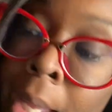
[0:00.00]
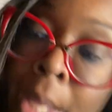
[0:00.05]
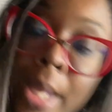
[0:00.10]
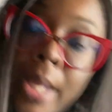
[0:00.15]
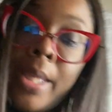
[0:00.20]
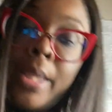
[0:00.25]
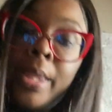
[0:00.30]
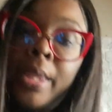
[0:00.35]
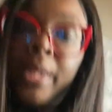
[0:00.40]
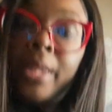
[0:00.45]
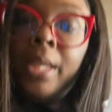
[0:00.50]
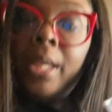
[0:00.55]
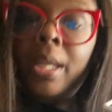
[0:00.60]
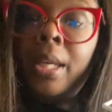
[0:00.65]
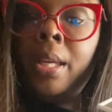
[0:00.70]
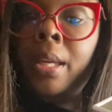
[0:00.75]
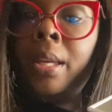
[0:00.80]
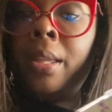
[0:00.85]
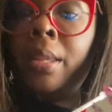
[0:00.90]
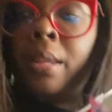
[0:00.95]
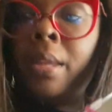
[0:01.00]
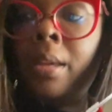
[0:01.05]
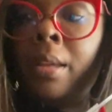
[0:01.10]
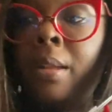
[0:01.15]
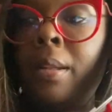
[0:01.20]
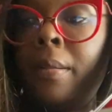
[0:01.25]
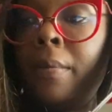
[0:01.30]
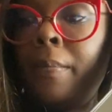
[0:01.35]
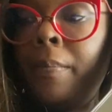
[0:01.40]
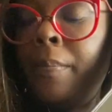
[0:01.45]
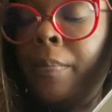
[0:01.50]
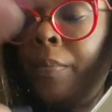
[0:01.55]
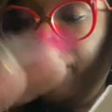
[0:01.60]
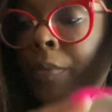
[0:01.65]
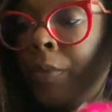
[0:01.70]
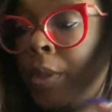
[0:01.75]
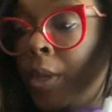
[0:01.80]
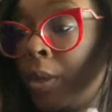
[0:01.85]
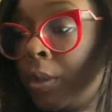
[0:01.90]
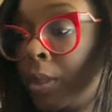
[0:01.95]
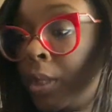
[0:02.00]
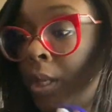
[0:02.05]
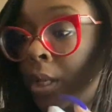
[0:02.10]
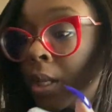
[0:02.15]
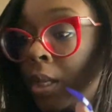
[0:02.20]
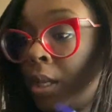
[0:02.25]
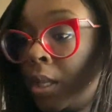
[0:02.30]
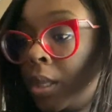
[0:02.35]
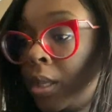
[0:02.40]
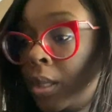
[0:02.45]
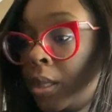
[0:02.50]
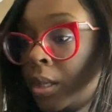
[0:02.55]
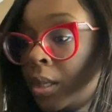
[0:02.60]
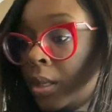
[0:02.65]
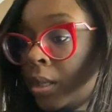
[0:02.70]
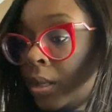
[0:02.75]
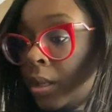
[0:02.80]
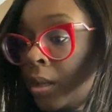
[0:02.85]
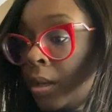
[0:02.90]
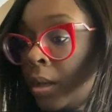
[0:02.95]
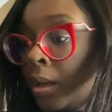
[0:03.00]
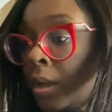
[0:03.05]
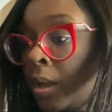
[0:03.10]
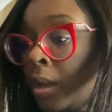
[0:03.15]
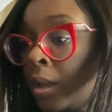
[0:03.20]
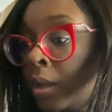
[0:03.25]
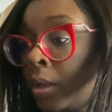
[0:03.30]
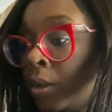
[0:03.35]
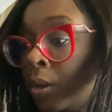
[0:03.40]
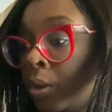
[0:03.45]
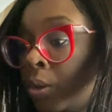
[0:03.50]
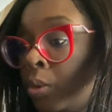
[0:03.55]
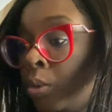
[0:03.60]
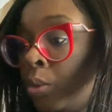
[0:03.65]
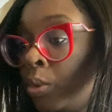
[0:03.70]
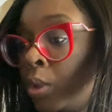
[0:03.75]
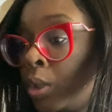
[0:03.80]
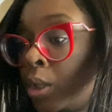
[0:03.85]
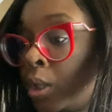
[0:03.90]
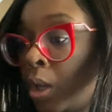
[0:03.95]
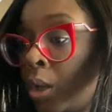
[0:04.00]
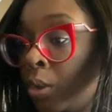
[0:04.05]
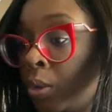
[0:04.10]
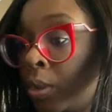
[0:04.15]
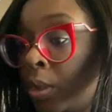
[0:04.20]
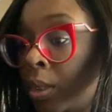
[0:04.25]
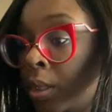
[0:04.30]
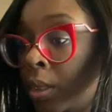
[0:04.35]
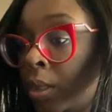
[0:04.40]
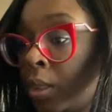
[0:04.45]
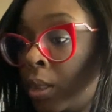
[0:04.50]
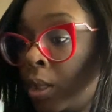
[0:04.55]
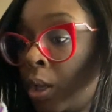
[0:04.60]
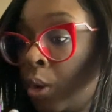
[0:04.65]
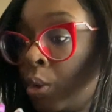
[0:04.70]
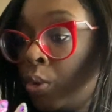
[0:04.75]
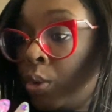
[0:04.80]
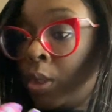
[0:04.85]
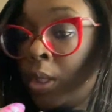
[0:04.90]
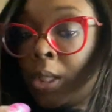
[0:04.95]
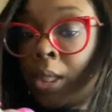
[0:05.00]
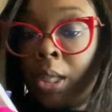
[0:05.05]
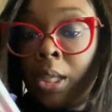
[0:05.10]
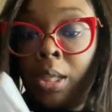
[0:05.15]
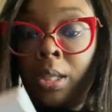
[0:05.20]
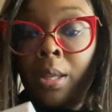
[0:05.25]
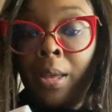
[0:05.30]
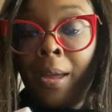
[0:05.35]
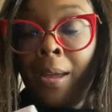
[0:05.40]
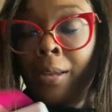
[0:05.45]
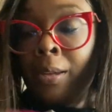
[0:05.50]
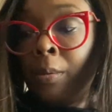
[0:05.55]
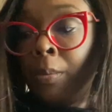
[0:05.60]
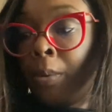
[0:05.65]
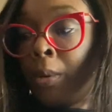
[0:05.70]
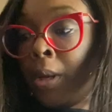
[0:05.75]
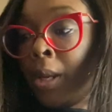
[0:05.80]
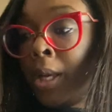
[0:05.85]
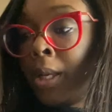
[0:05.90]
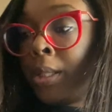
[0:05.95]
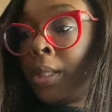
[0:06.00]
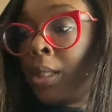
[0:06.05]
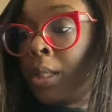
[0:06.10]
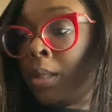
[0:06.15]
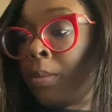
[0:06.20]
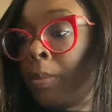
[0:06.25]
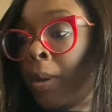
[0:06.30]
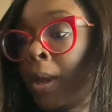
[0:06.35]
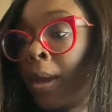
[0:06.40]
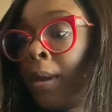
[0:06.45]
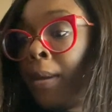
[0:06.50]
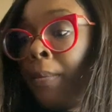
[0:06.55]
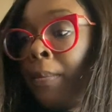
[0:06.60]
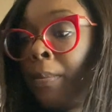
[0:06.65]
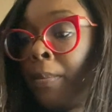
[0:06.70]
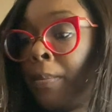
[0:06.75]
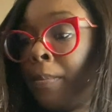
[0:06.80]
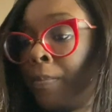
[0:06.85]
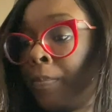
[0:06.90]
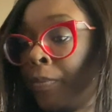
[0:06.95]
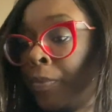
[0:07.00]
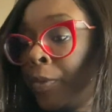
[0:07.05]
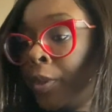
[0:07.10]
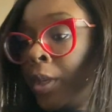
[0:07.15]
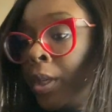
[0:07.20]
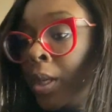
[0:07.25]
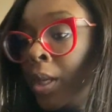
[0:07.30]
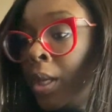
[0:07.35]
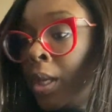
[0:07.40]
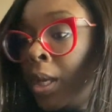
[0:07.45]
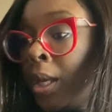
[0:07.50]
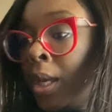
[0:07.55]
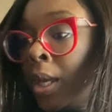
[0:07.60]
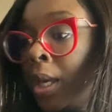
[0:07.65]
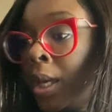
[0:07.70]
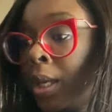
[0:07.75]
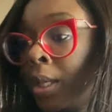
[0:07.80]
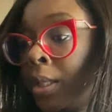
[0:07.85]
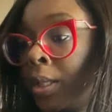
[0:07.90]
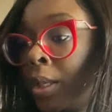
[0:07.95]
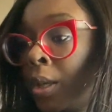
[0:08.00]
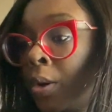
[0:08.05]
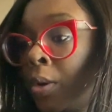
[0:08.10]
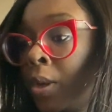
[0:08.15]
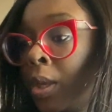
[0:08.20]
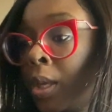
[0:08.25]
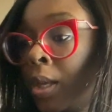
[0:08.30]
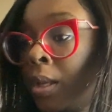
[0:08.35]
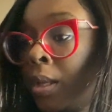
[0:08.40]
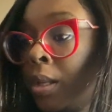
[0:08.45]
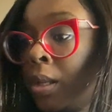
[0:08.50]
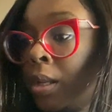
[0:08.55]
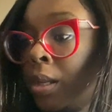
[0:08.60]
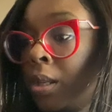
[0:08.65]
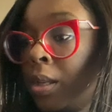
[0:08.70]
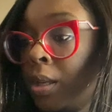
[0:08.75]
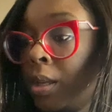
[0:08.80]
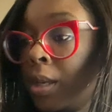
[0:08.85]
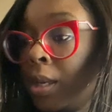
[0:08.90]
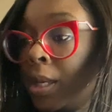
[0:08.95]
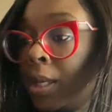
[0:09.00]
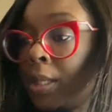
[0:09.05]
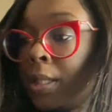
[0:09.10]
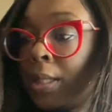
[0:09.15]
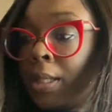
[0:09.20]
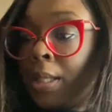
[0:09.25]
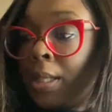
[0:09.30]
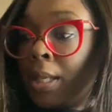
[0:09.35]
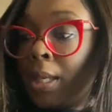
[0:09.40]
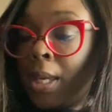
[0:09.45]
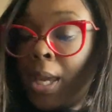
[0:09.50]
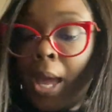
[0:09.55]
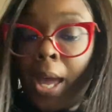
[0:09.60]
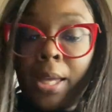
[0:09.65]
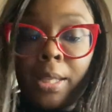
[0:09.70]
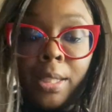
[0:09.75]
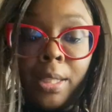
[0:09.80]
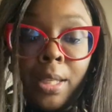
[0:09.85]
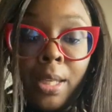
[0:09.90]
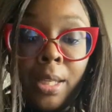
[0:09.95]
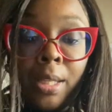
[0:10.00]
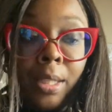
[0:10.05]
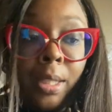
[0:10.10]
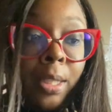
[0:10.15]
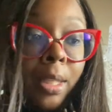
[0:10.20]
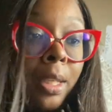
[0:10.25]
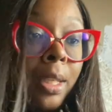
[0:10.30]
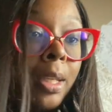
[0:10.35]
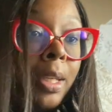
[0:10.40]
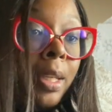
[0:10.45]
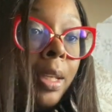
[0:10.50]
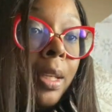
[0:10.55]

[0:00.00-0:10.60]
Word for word: And then there's another there. New so so sweet. How you pronounce this, babe? S O L S T I C E.